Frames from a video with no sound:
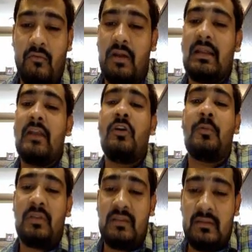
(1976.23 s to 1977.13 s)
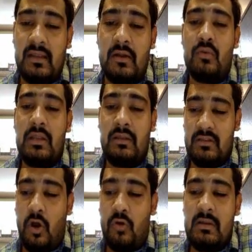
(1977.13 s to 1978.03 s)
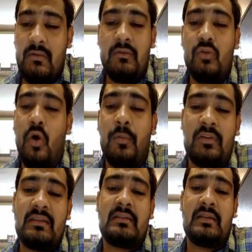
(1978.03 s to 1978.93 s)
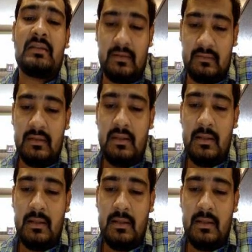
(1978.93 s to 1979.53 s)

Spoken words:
What kind of processing they are doing? Without B1, no process starts.